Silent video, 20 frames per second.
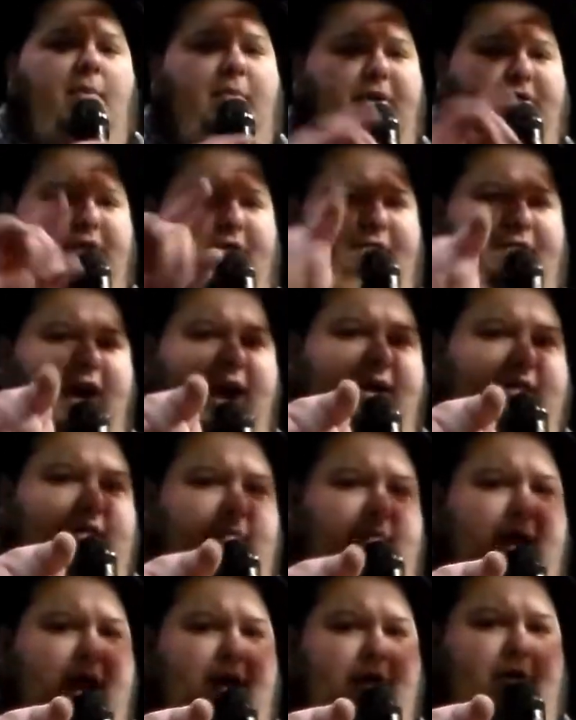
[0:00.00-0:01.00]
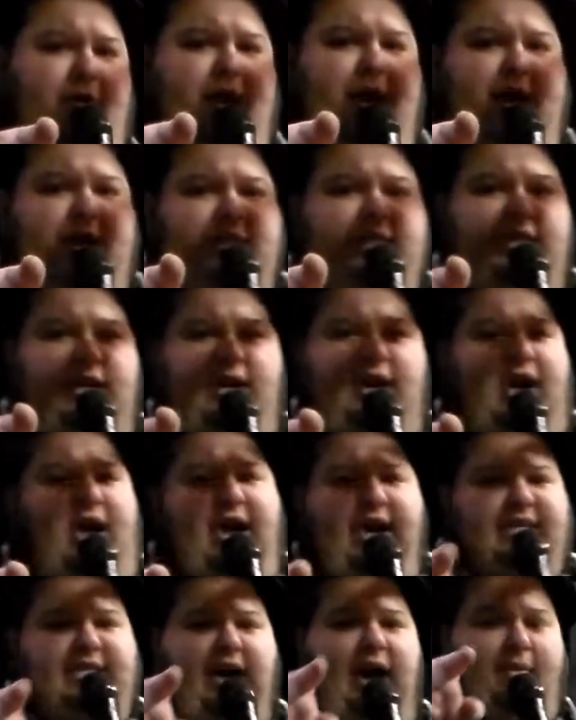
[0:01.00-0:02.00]
But the fact of the matter
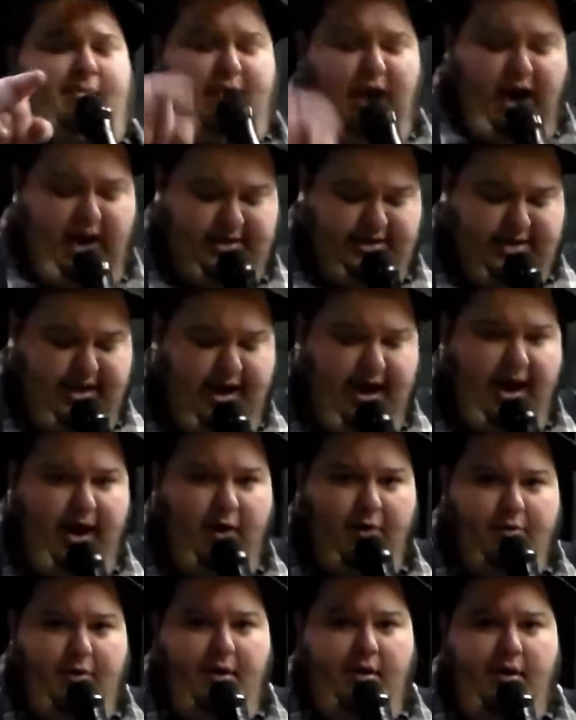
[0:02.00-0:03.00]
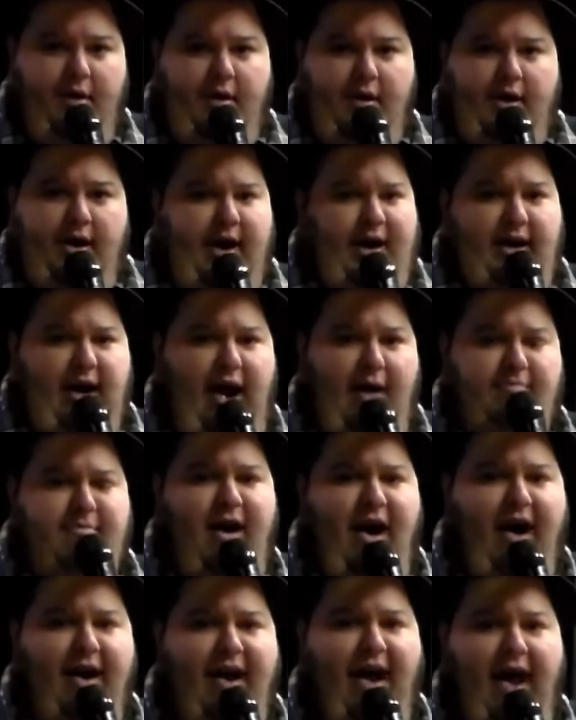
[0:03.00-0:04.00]
is I'm not down, and I'm
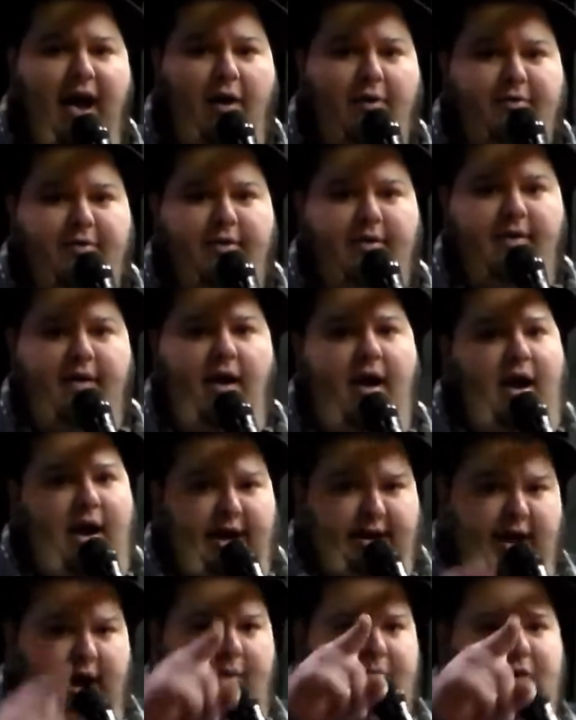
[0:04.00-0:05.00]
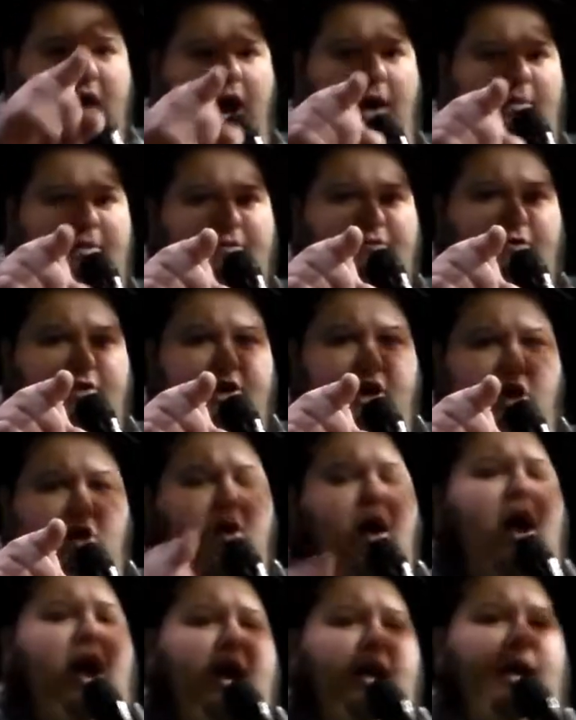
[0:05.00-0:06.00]
not out. And I'm coming for
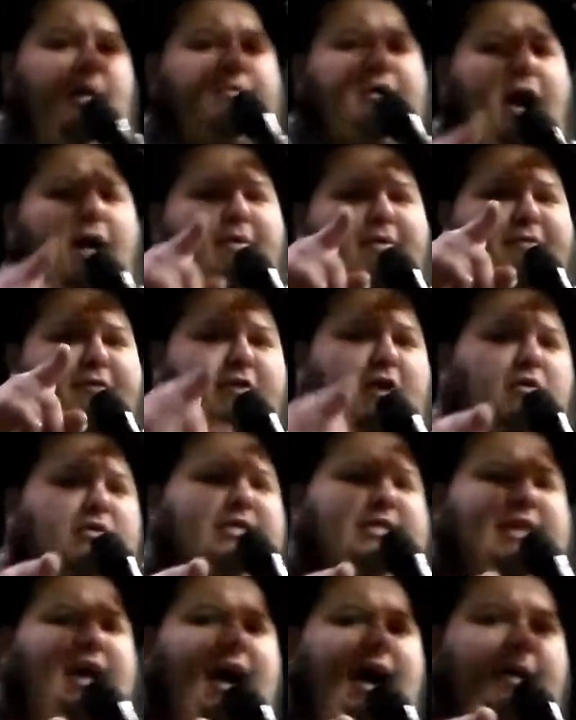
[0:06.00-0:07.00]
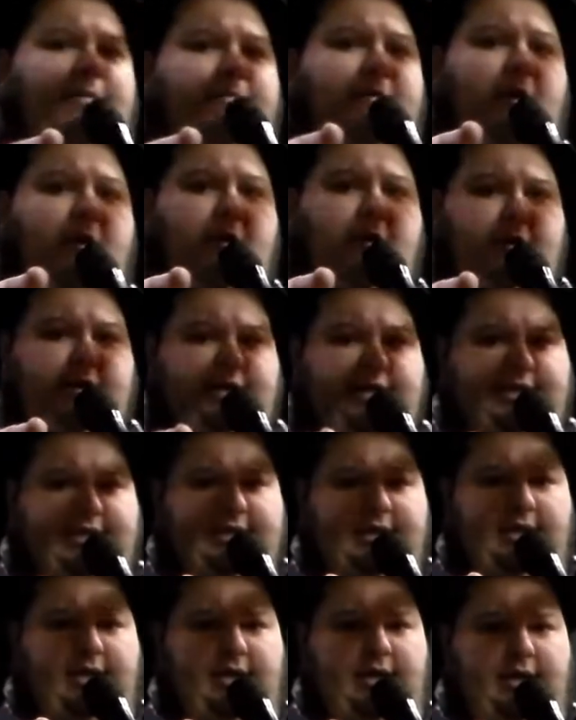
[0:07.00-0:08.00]
you, and I'm coming for those
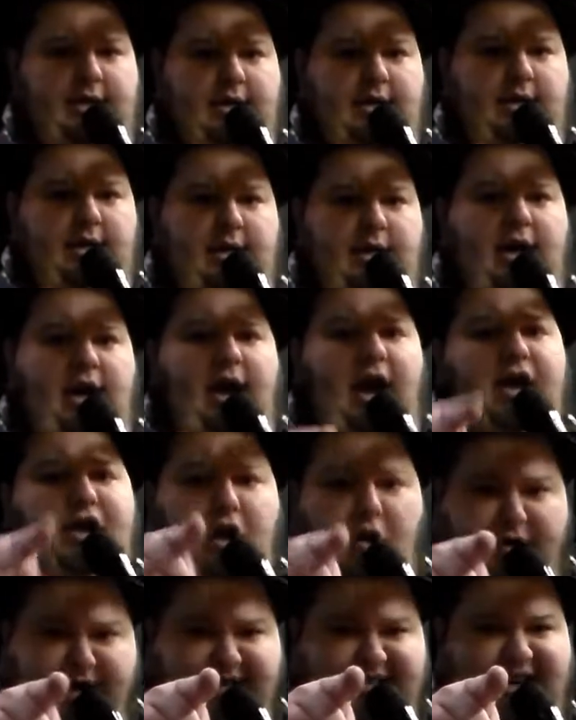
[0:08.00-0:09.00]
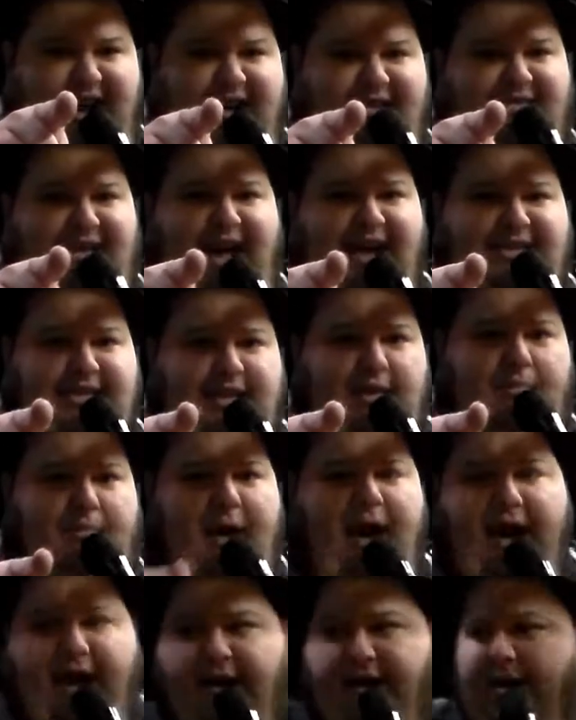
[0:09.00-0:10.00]
sideburns. And you can take that to the
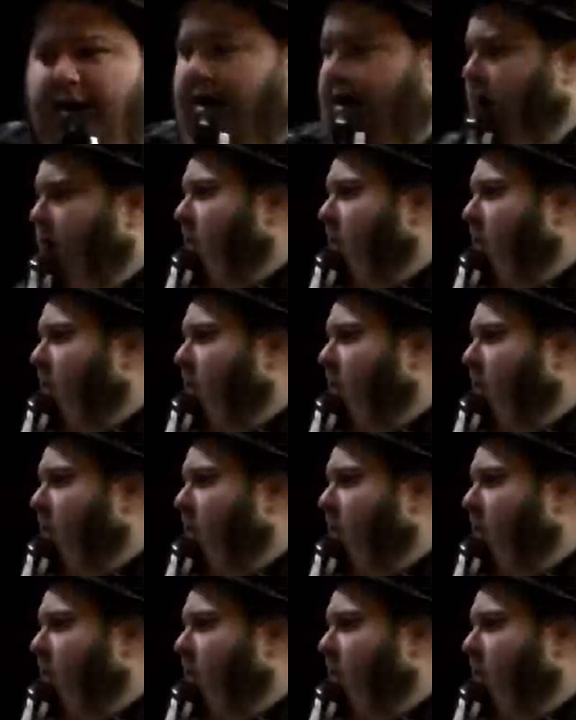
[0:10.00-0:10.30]
bank.